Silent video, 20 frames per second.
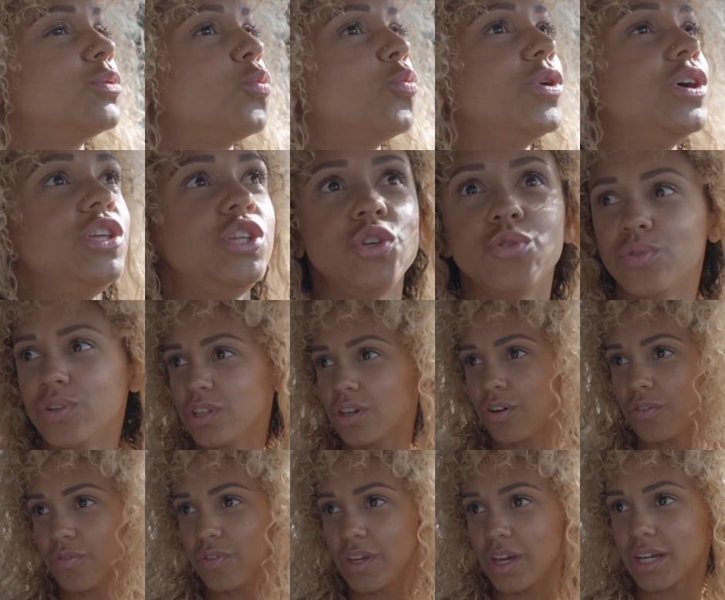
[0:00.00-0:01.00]
When you and
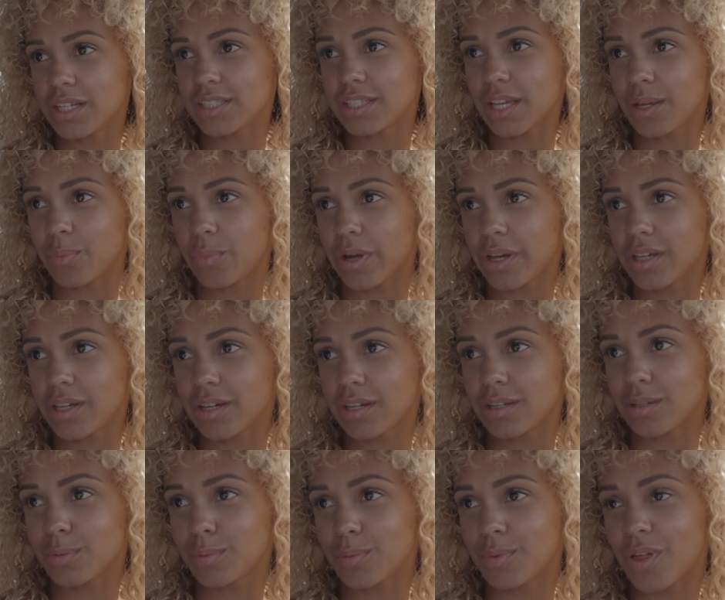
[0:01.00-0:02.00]
your fiance break
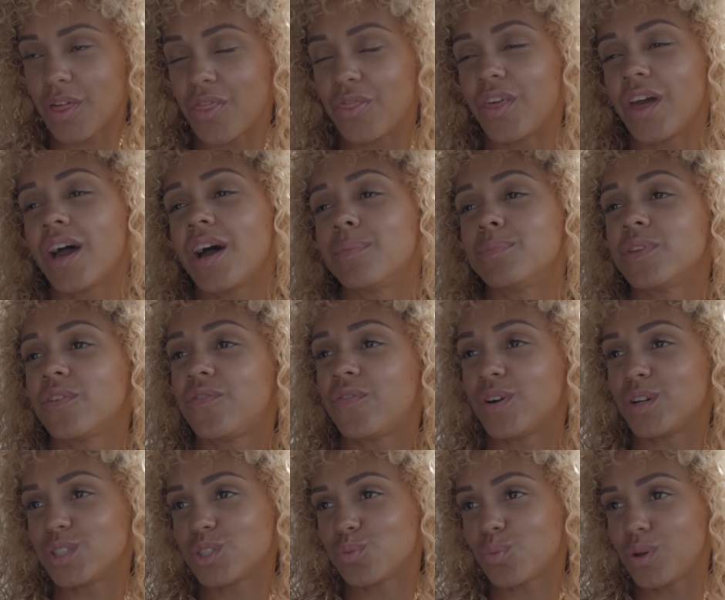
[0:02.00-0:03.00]
up, that I'm the
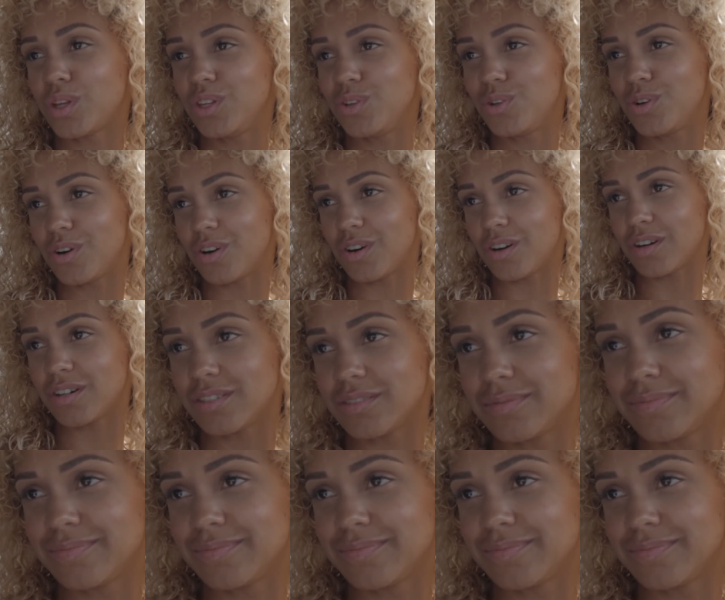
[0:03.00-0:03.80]
first one you call.